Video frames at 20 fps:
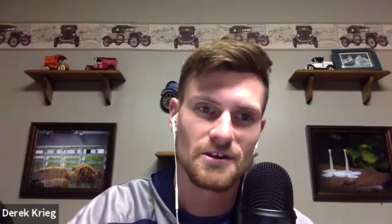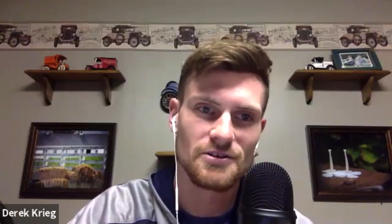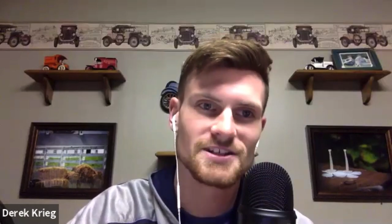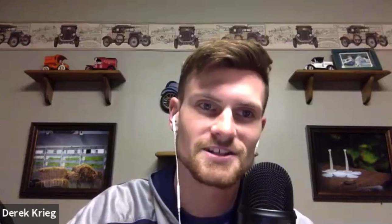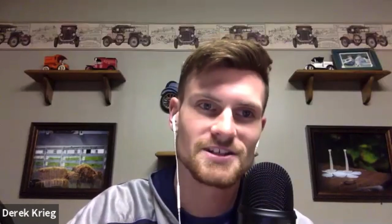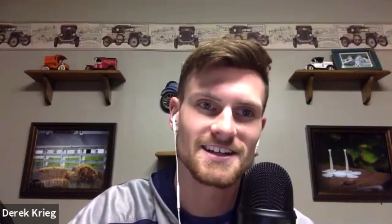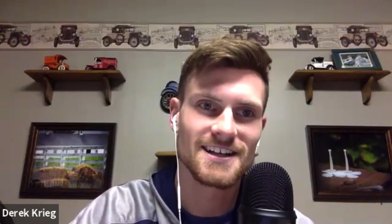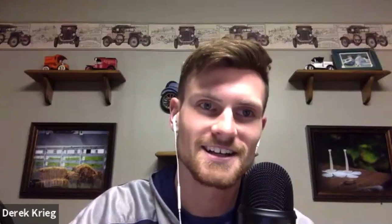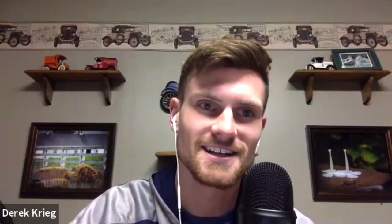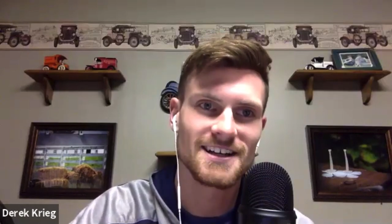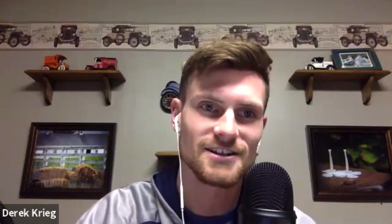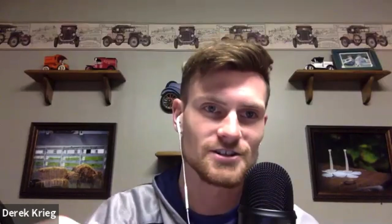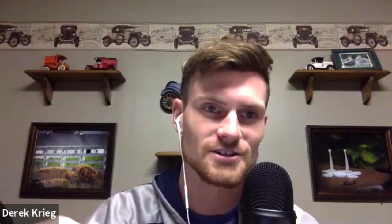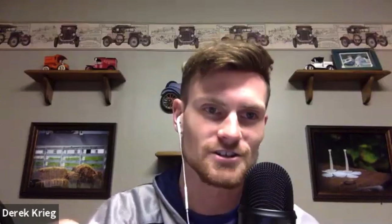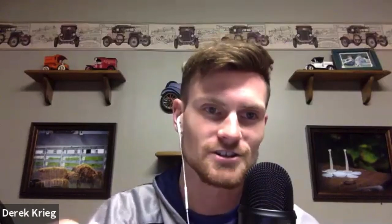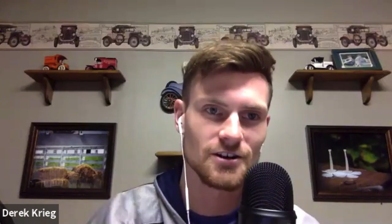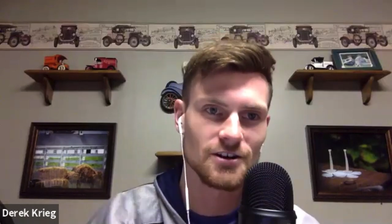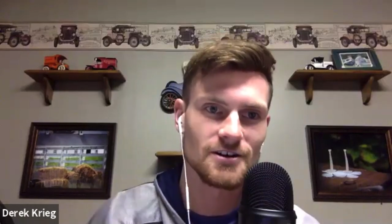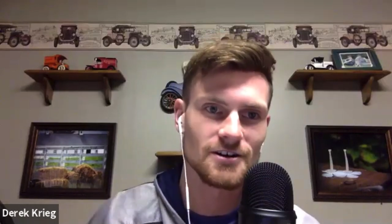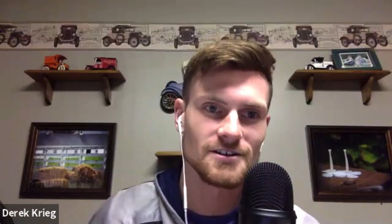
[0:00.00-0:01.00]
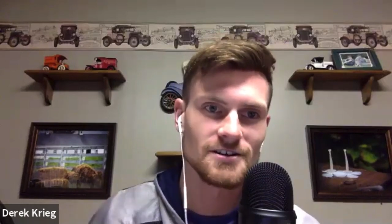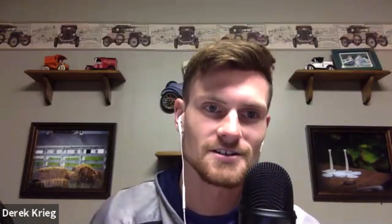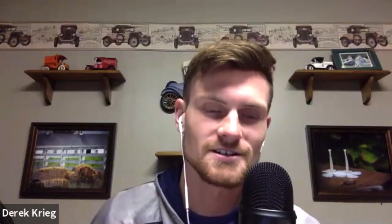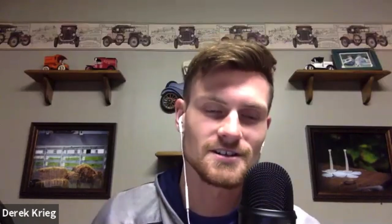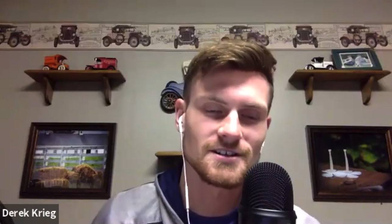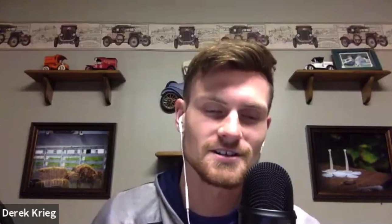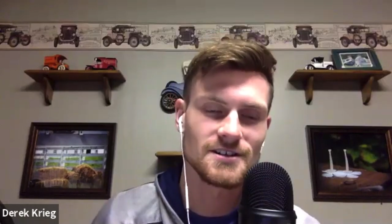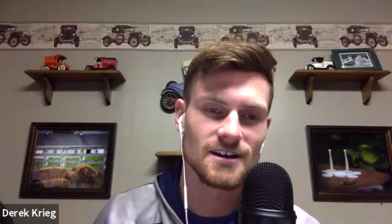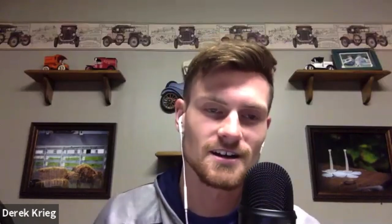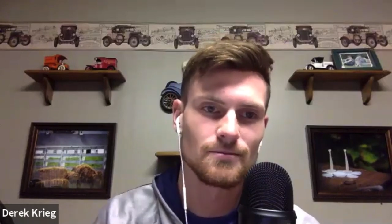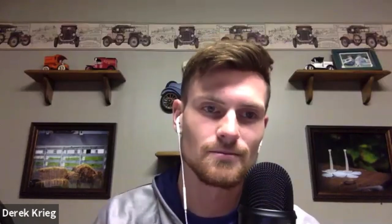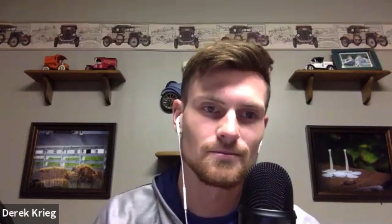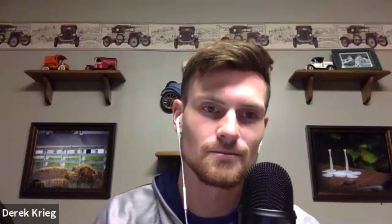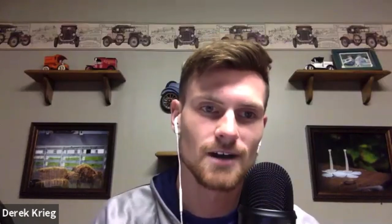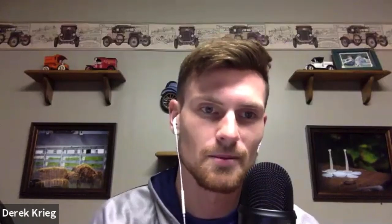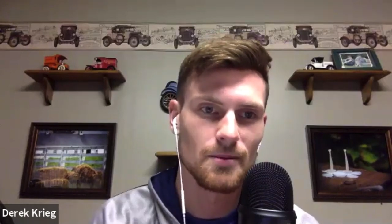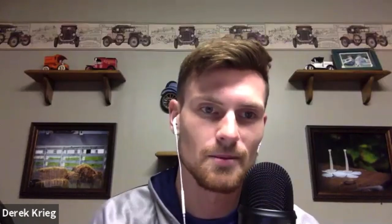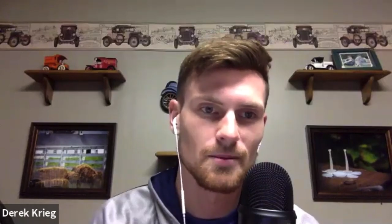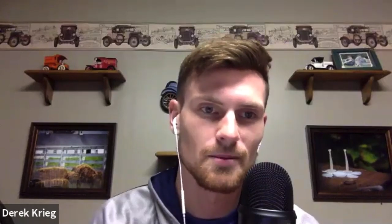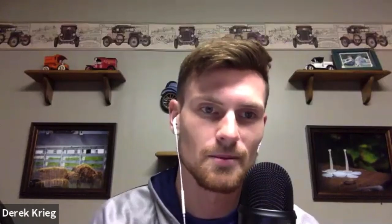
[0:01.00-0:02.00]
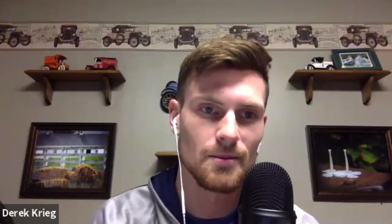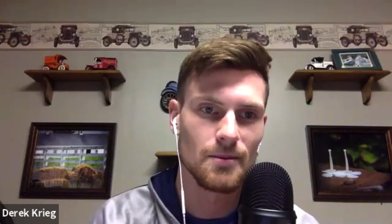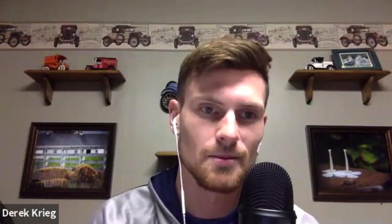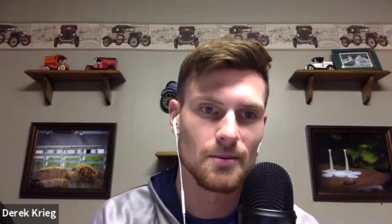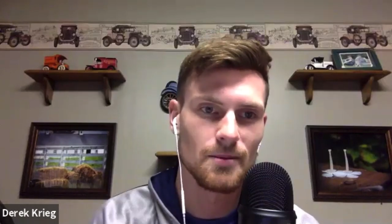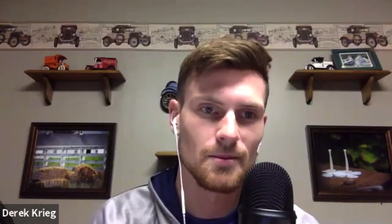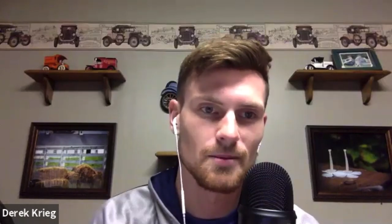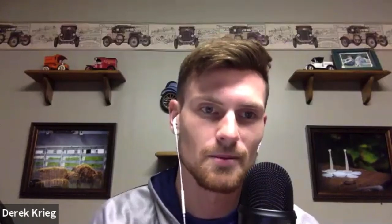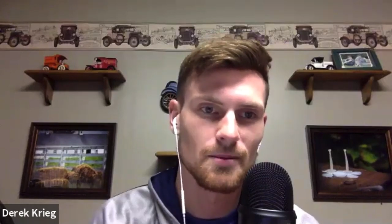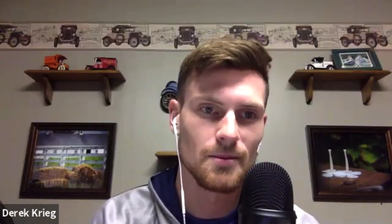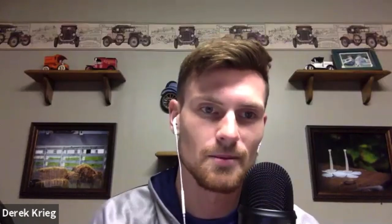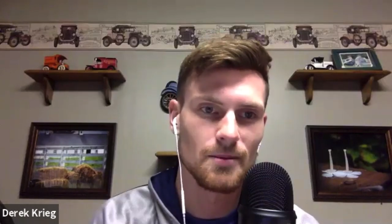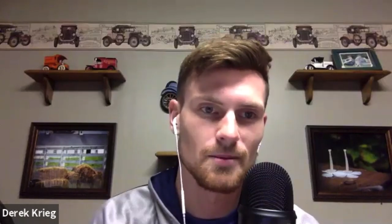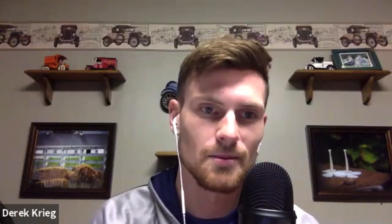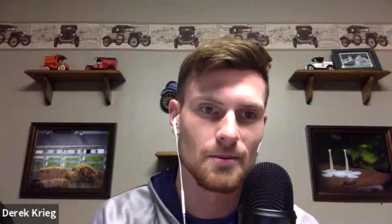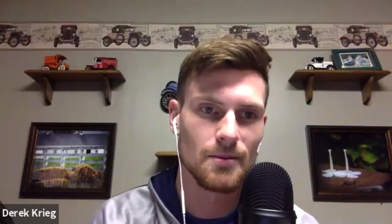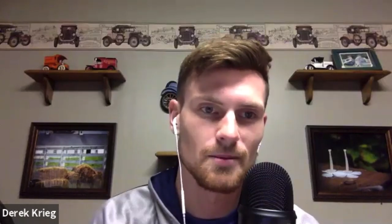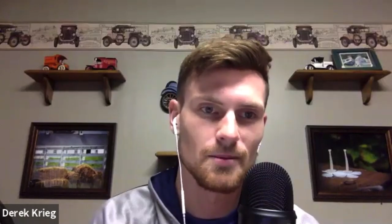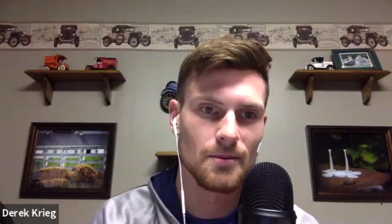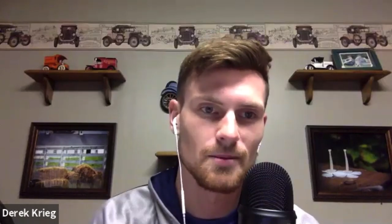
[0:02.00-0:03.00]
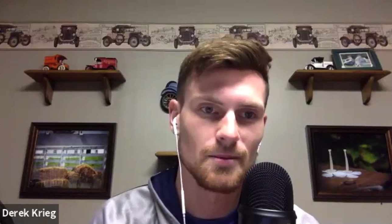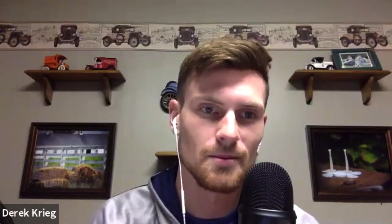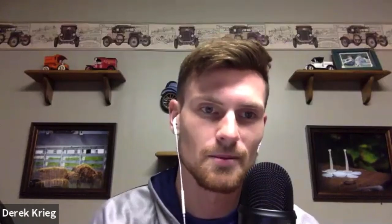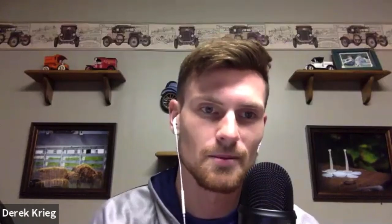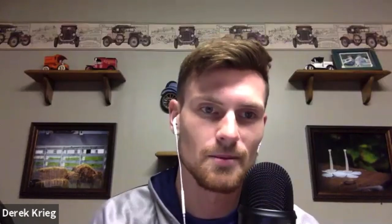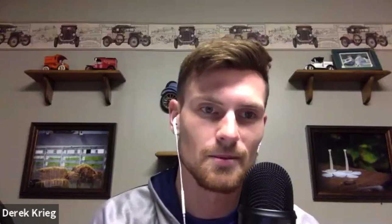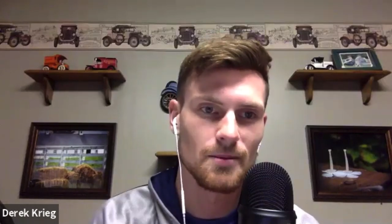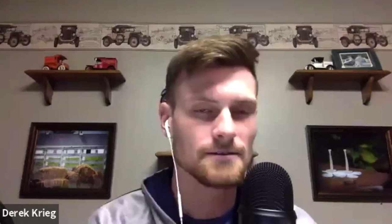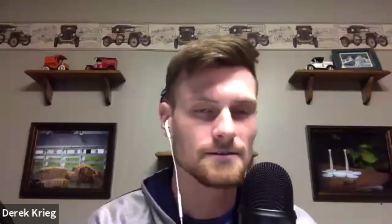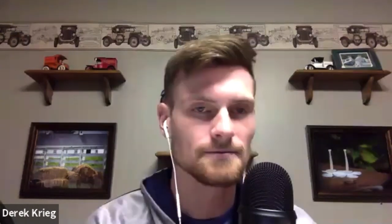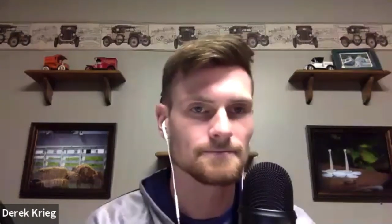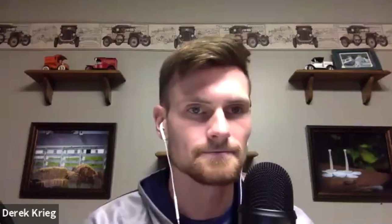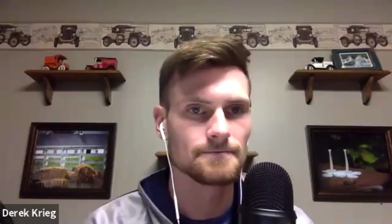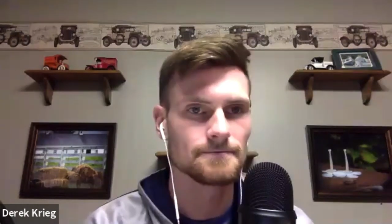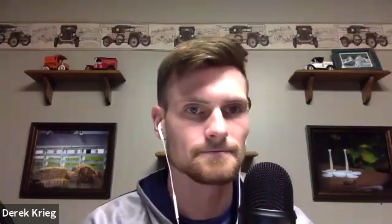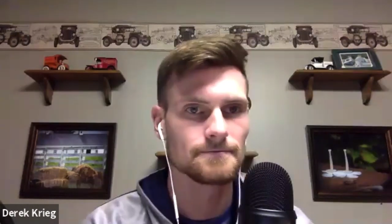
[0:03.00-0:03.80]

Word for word: do you see any concerns um, operating that end with the beads?